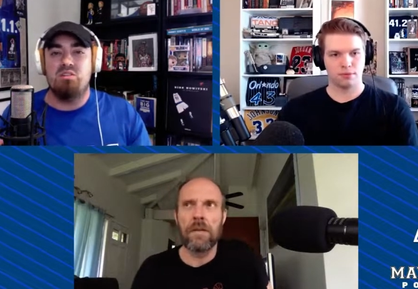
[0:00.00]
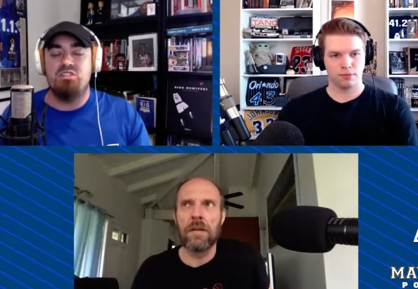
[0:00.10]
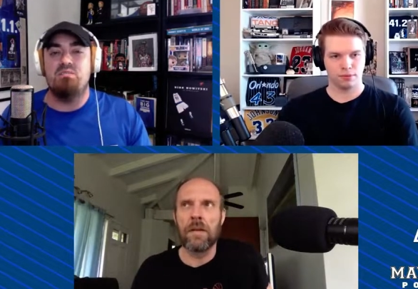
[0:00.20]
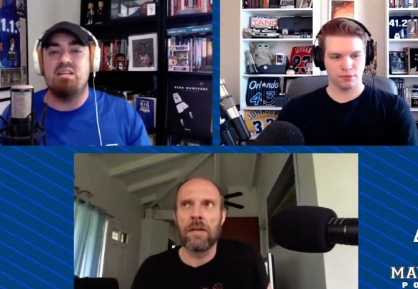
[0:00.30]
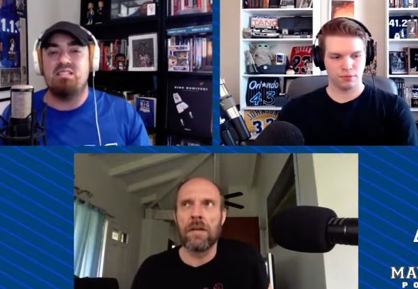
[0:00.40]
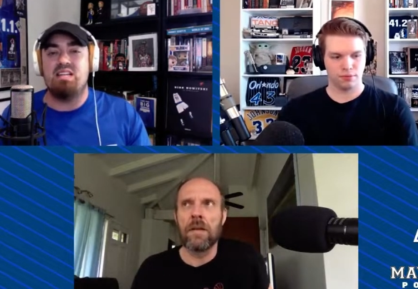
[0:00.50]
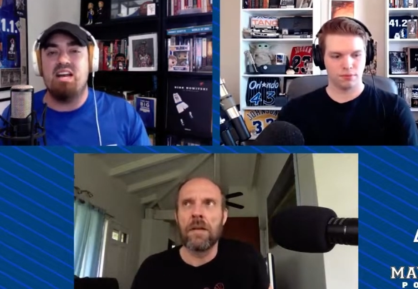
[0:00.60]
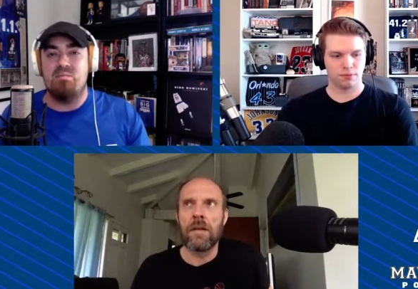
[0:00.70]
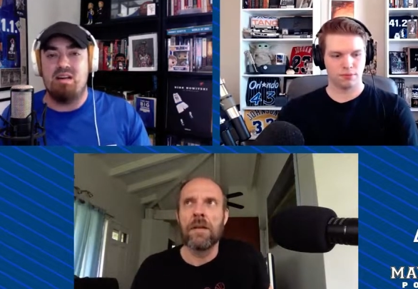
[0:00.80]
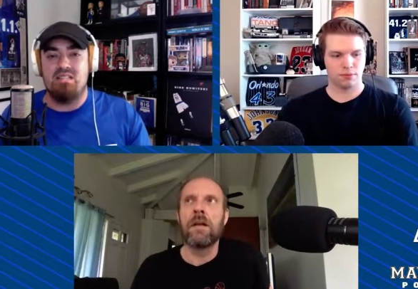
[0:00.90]
Speaker 1: would you be
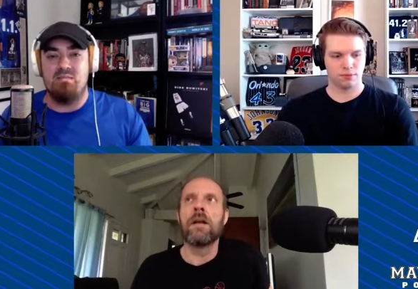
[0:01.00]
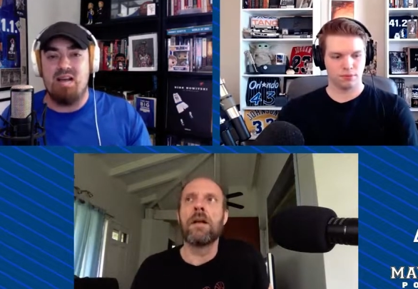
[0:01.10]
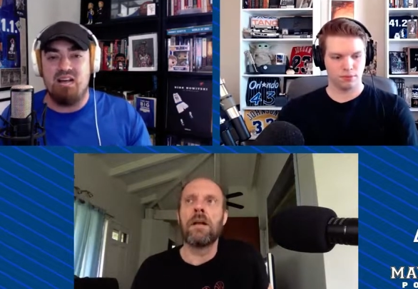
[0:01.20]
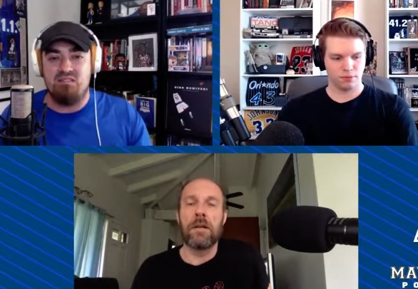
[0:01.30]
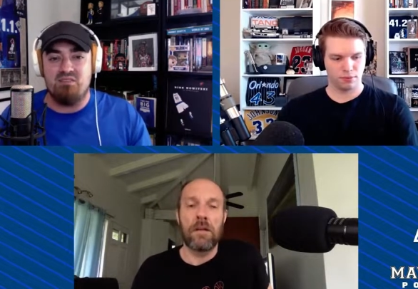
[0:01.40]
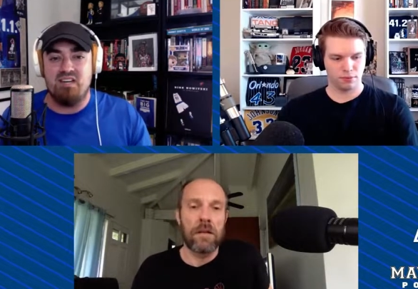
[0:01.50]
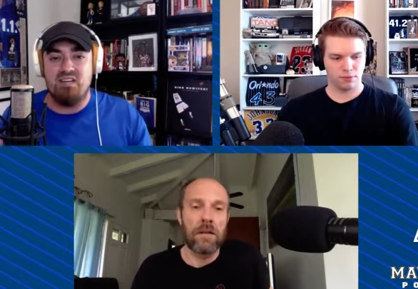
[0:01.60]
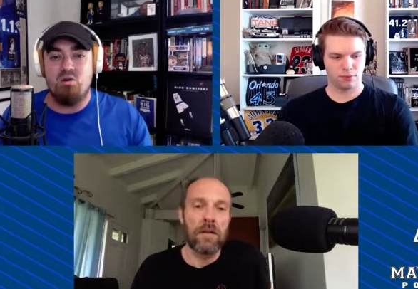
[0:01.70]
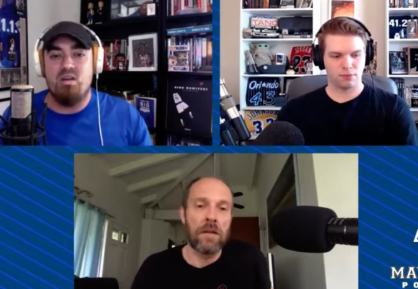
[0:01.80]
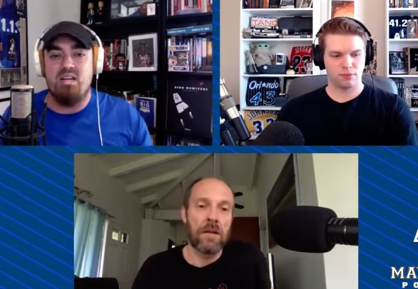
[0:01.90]
excited about as a Mavs fan
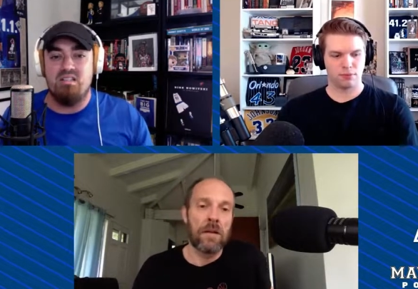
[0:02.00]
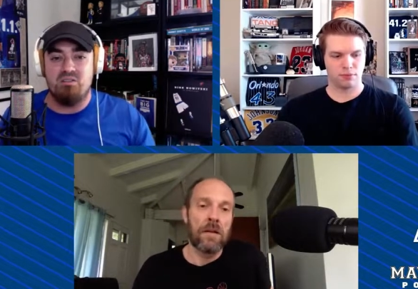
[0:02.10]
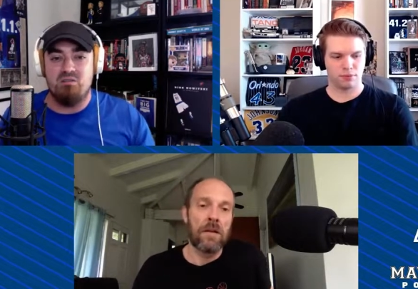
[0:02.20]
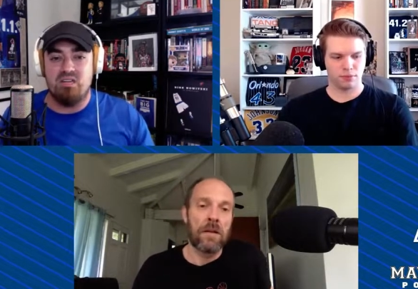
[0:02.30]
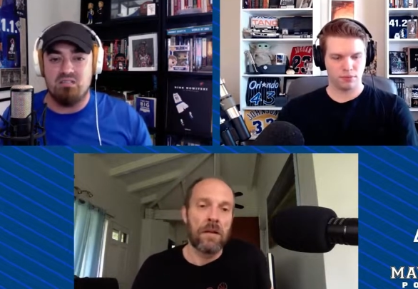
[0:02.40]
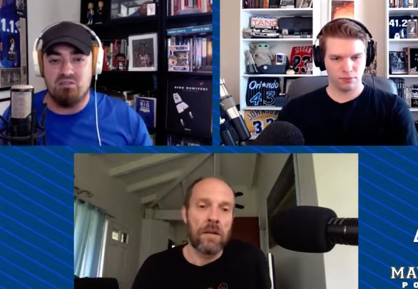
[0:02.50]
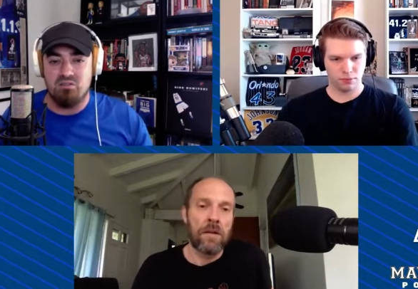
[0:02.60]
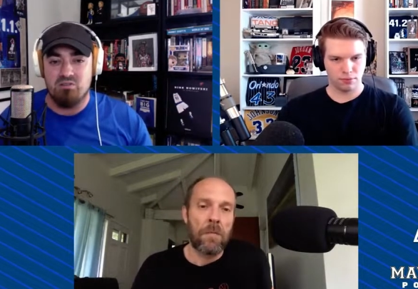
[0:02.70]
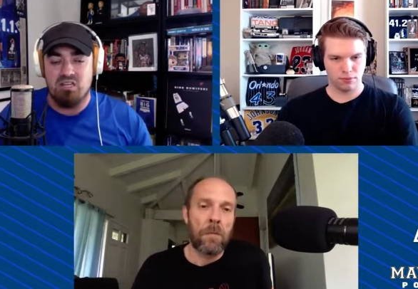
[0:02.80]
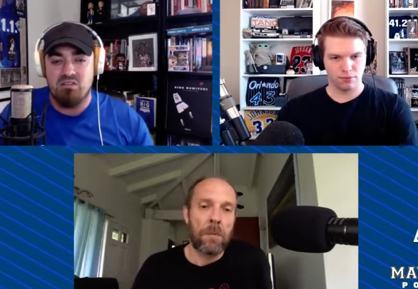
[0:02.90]
going into the rest of their
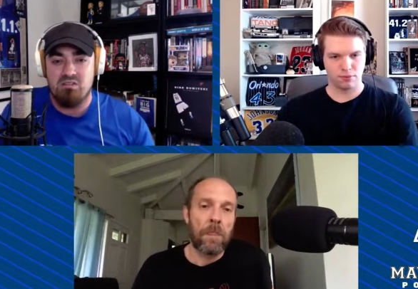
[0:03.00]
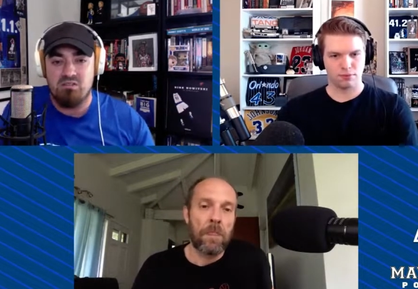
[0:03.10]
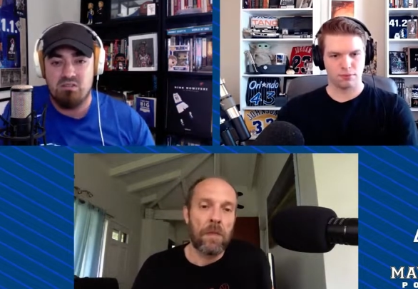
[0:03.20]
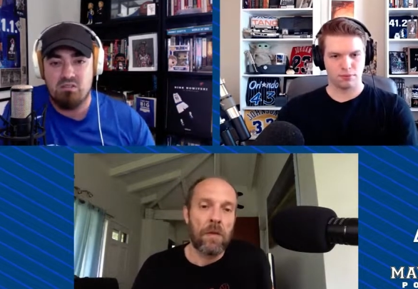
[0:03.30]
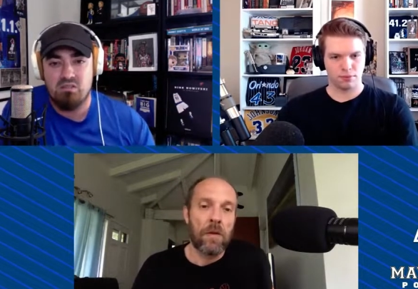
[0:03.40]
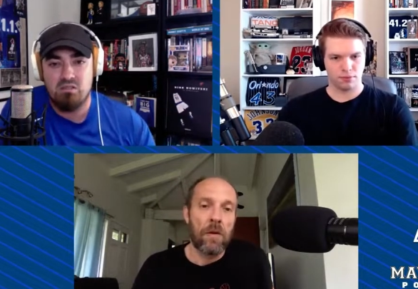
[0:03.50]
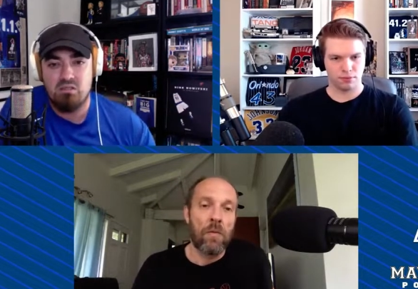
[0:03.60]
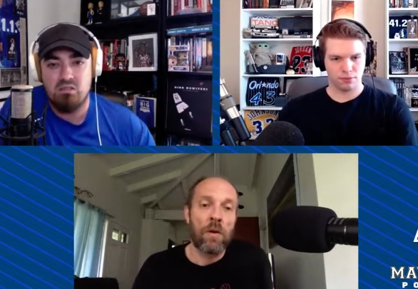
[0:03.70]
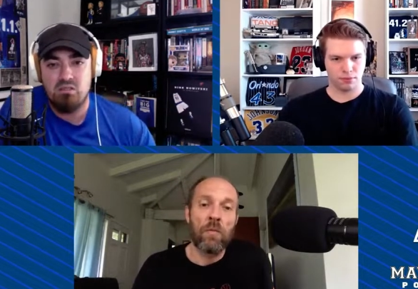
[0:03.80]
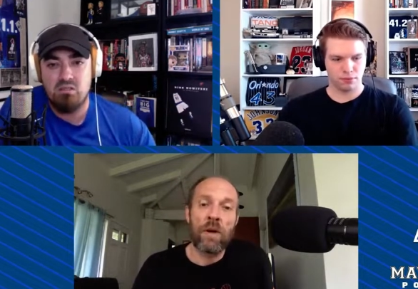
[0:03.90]
career?
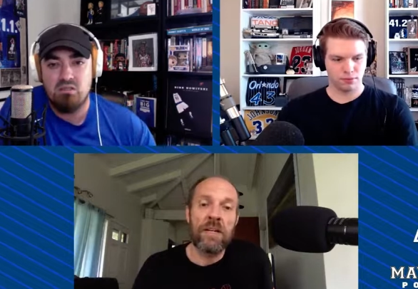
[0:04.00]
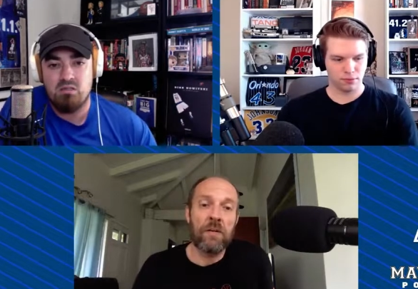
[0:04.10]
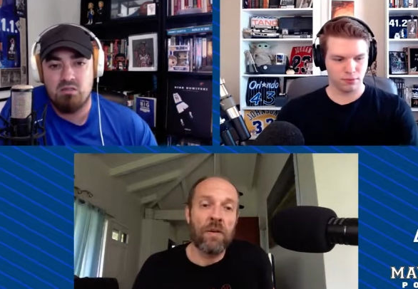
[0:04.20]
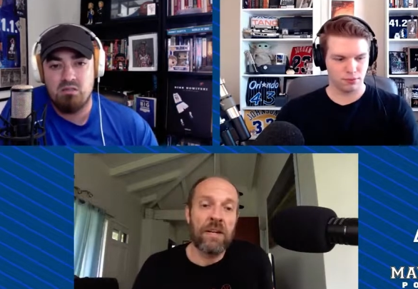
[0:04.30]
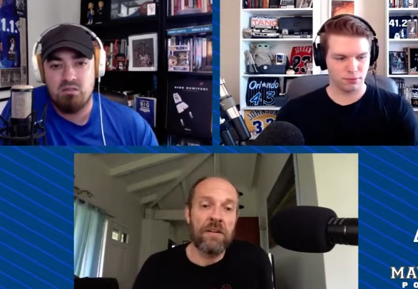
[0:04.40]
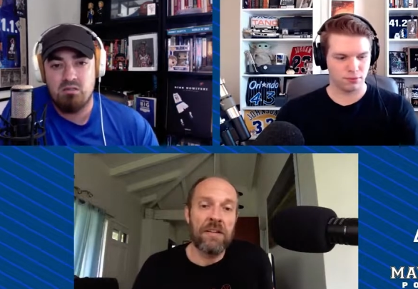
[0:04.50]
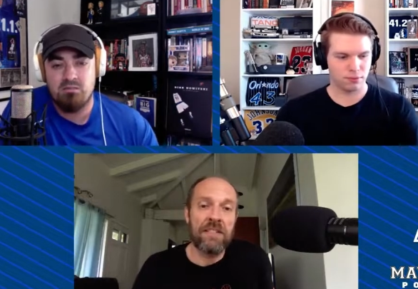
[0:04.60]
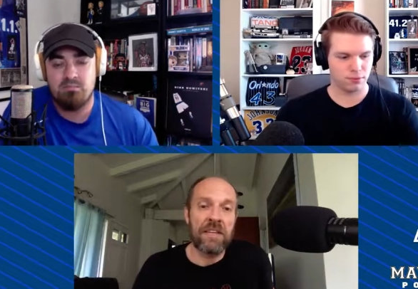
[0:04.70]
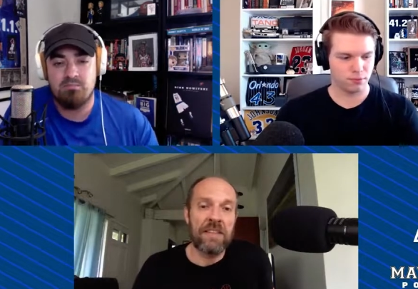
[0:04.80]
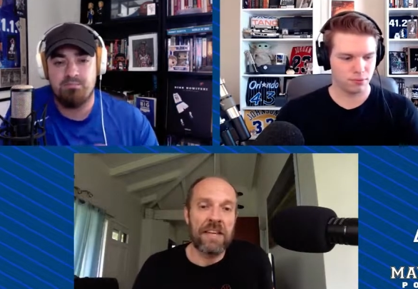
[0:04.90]
Speaker 2: Well, one one
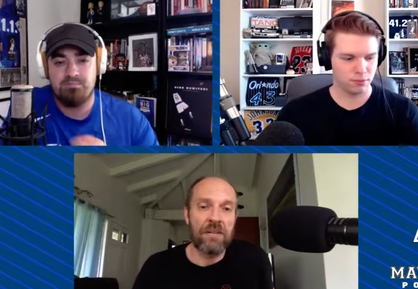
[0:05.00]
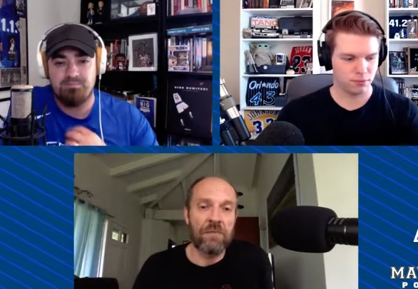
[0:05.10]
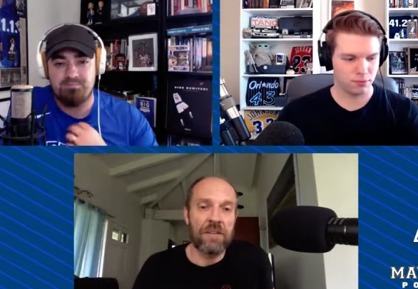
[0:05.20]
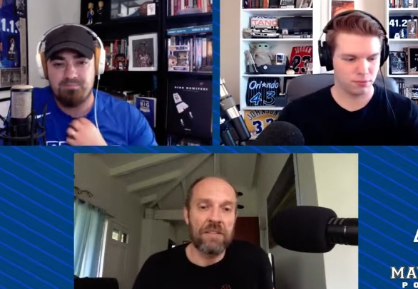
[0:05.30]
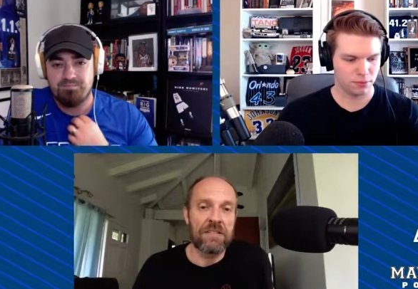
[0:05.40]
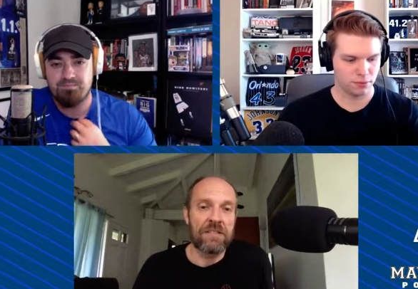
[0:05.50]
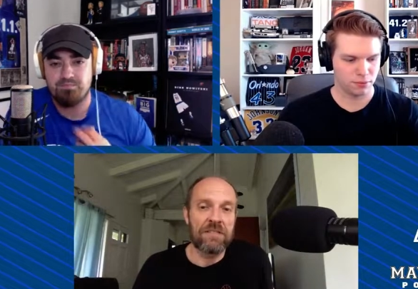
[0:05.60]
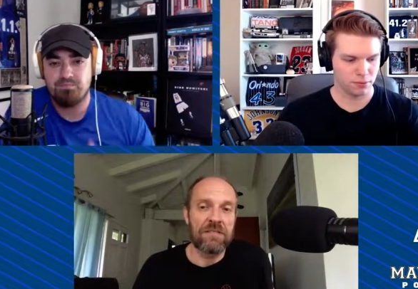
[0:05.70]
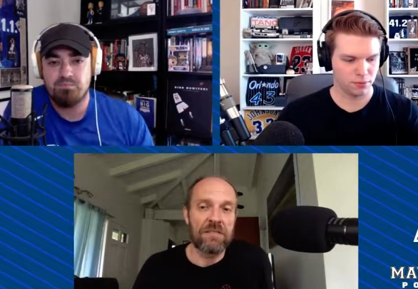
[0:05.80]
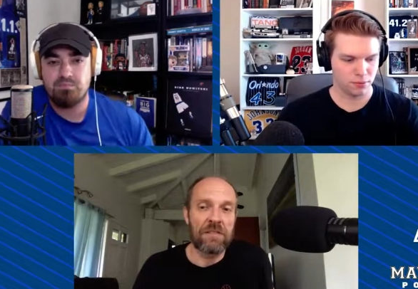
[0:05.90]
interesting thing
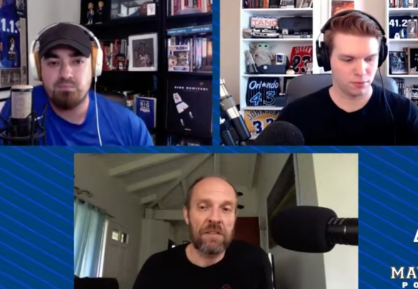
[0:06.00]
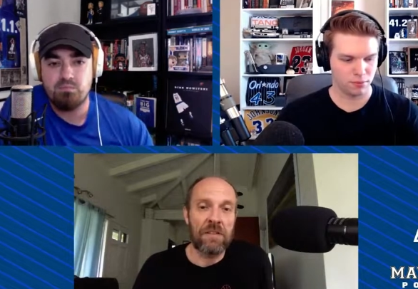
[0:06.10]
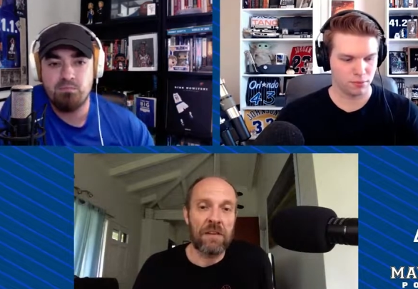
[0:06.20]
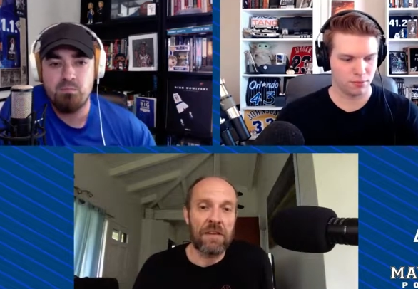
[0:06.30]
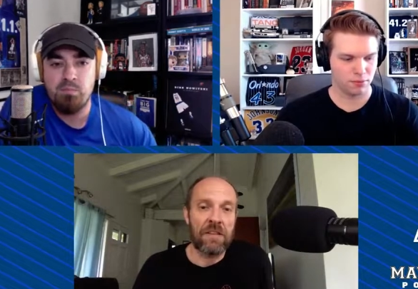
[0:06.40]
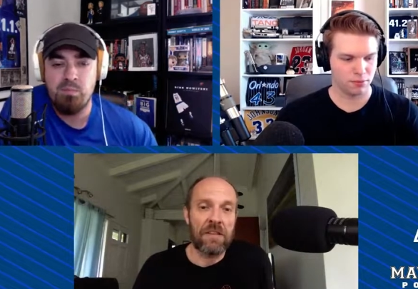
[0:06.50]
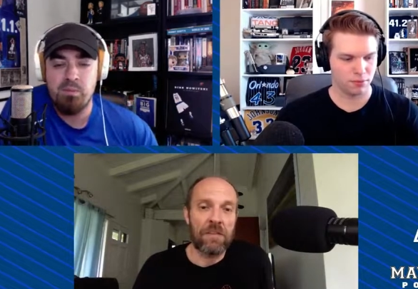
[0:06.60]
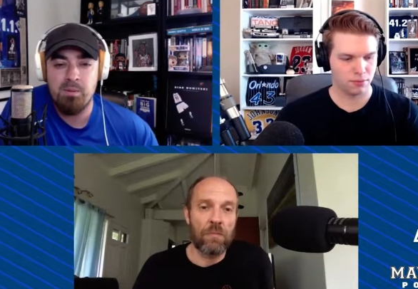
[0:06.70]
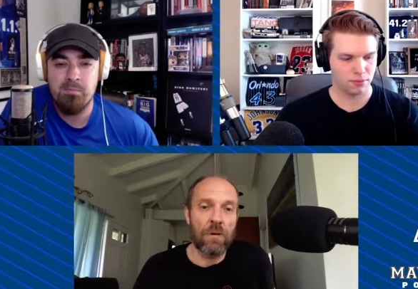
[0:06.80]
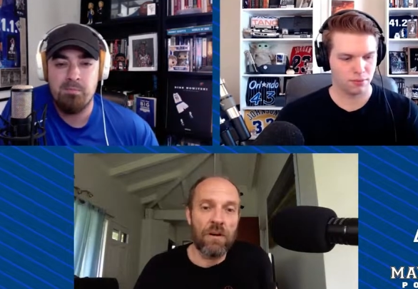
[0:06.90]
was that
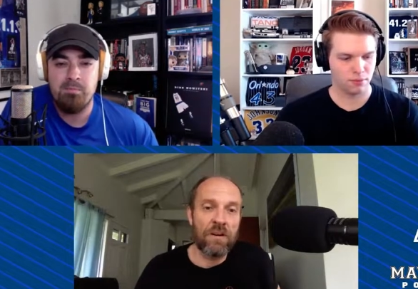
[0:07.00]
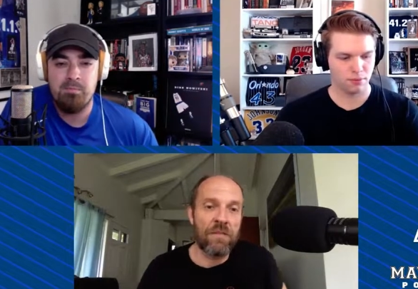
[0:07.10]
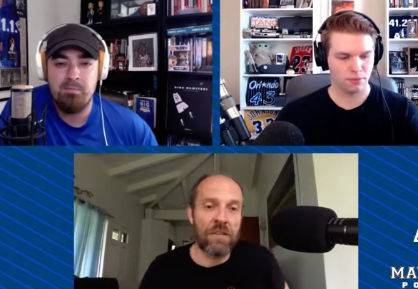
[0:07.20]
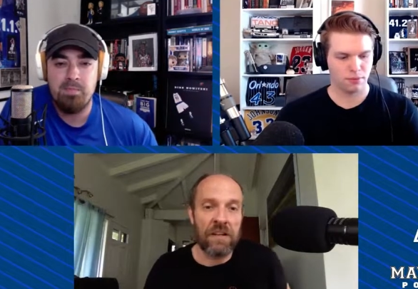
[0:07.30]
part of